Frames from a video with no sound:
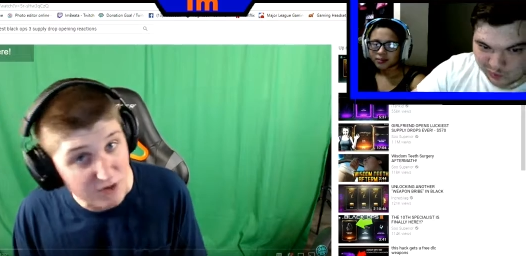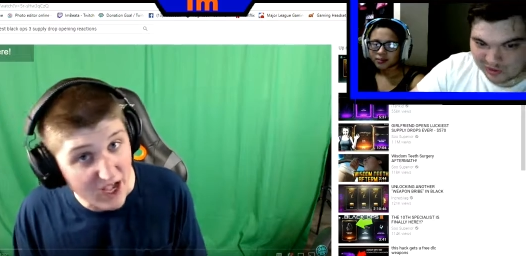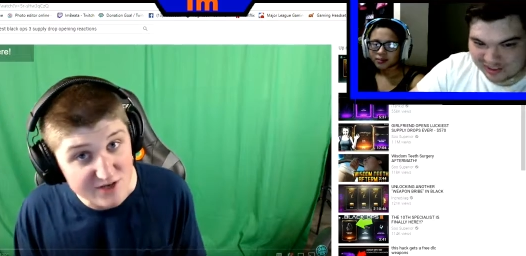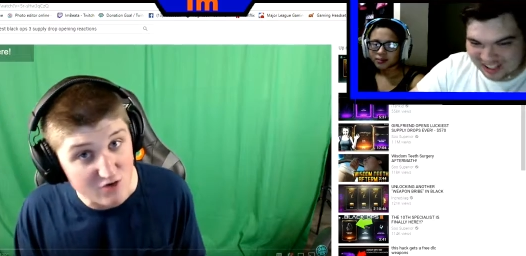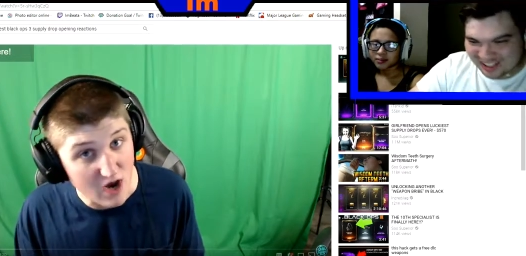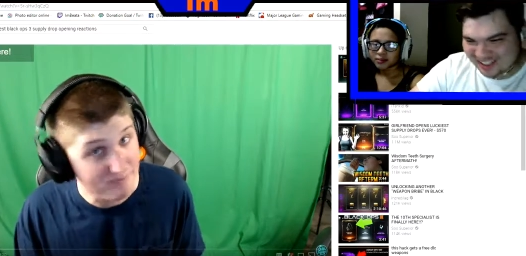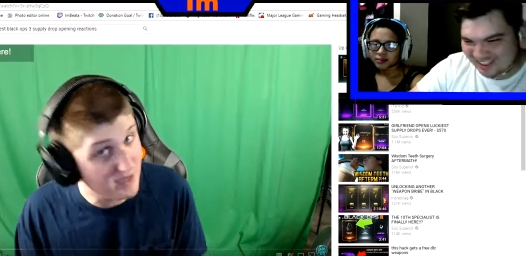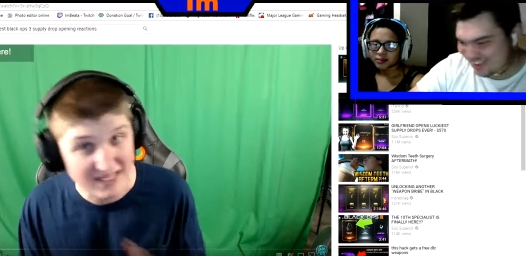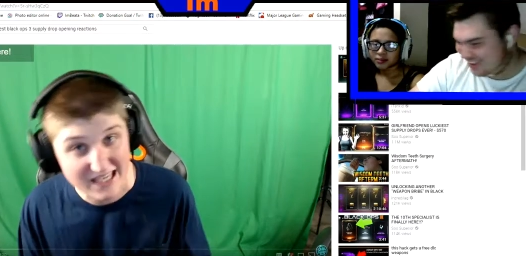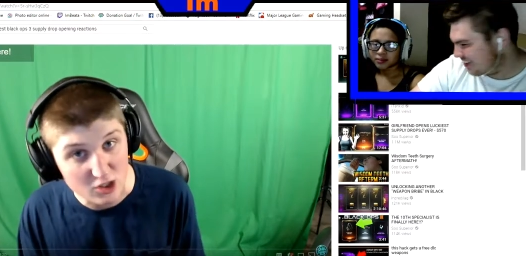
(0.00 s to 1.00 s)
Speaker 1: supply drop
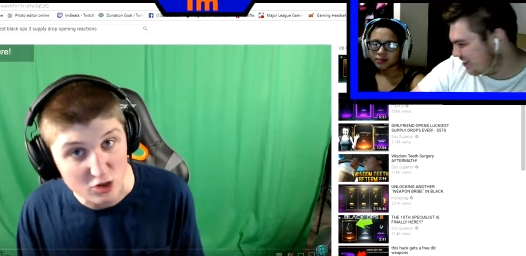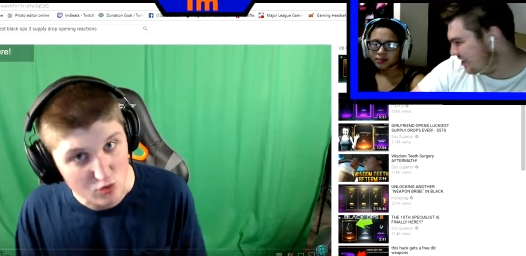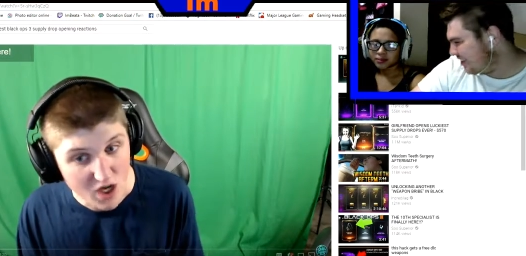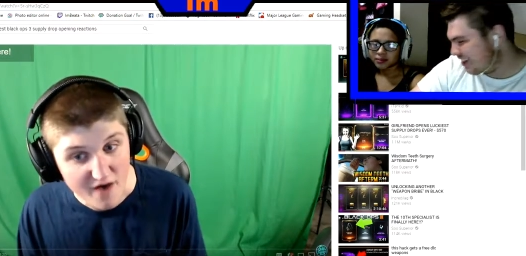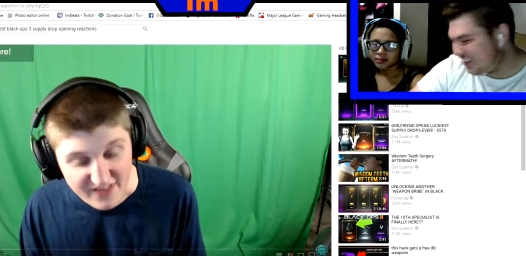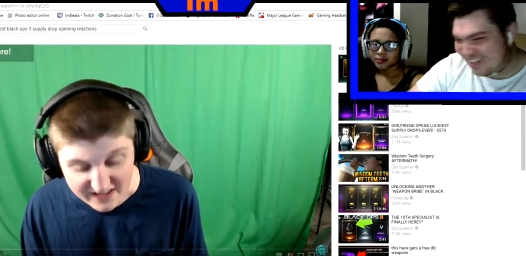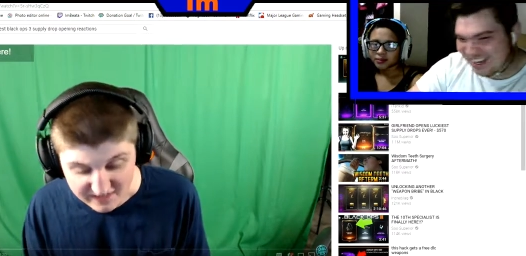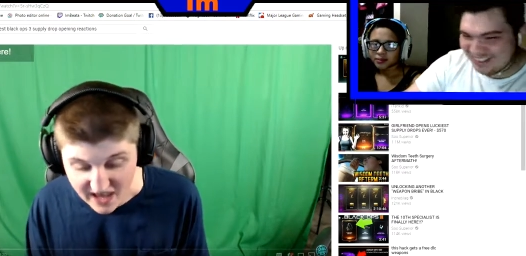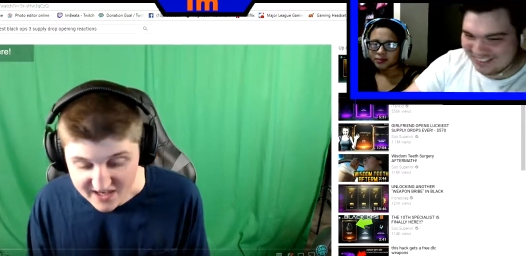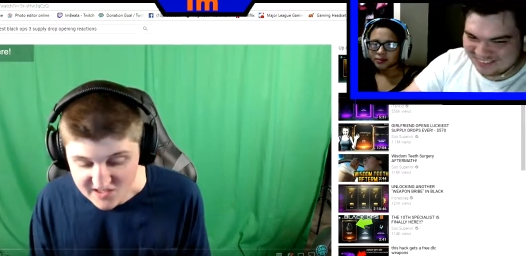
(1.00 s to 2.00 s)
and get a new gun. Like, I
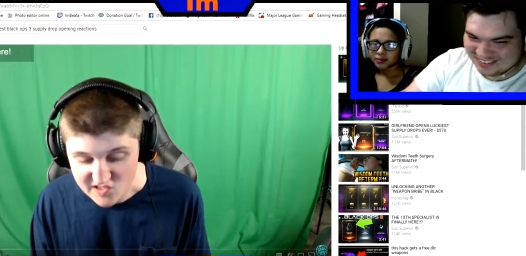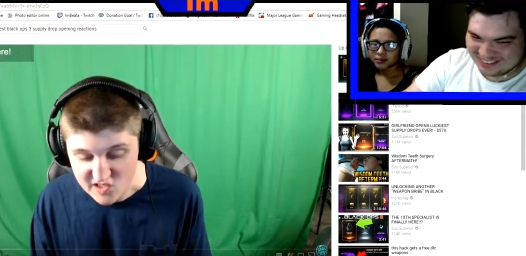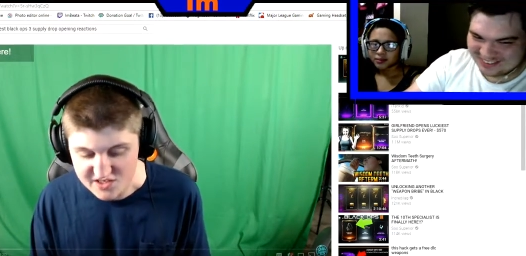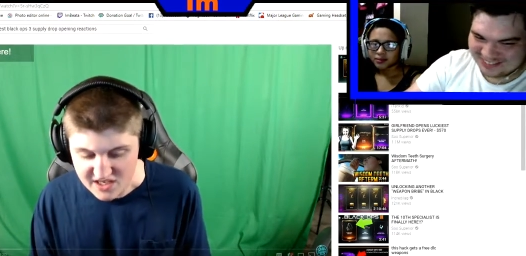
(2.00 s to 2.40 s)
love that is